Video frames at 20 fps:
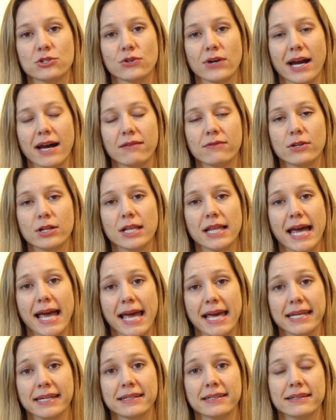travel
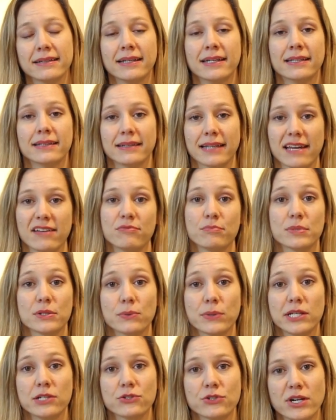and life
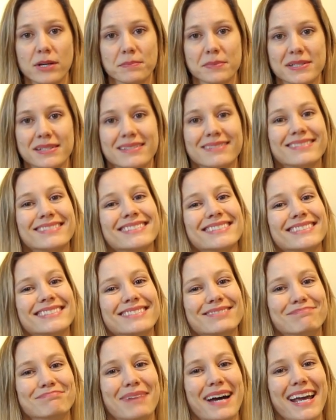between trips.
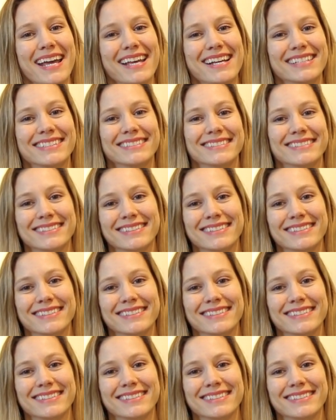Bye!